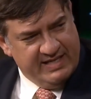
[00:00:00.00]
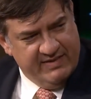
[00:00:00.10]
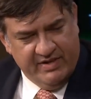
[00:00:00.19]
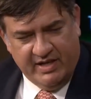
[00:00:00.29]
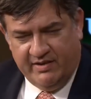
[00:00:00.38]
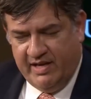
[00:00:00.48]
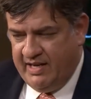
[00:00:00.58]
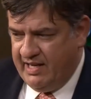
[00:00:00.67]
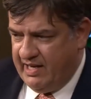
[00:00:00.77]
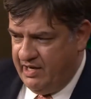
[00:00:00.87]
activity.
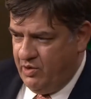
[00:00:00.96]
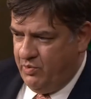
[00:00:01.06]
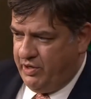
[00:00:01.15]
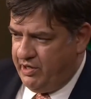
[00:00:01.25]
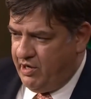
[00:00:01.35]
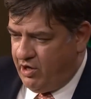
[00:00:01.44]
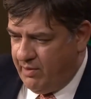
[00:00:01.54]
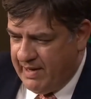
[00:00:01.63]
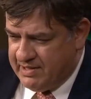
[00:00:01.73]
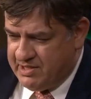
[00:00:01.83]
And I know we're going to
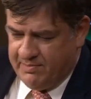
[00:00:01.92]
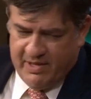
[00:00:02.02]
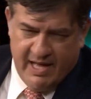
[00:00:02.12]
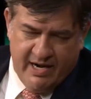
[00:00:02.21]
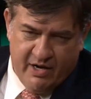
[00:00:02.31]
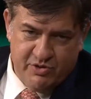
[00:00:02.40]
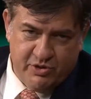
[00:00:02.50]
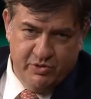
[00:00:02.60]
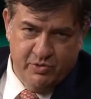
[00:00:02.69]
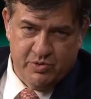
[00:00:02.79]
talk about some of that in our
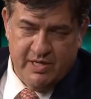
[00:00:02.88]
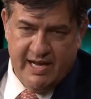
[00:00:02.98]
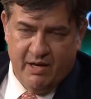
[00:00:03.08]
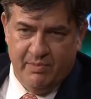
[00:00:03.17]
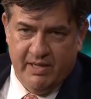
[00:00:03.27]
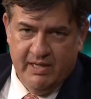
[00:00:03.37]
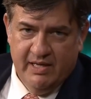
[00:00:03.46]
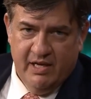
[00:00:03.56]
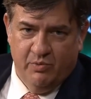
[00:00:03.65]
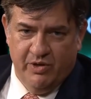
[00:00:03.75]
schools now, but
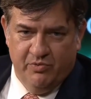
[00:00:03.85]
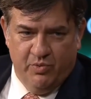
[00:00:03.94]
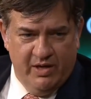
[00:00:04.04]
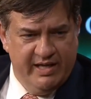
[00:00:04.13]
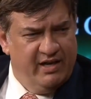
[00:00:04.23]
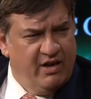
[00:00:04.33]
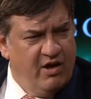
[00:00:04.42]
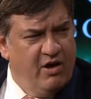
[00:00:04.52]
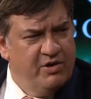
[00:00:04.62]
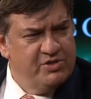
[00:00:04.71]
we've really
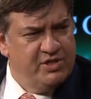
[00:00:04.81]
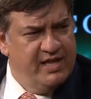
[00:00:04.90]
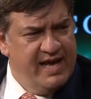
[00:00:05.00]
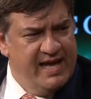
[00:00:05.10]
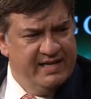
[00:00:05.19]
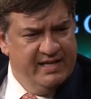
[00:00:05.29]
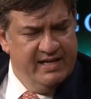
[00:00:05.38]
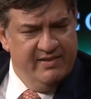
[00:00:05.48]
lost that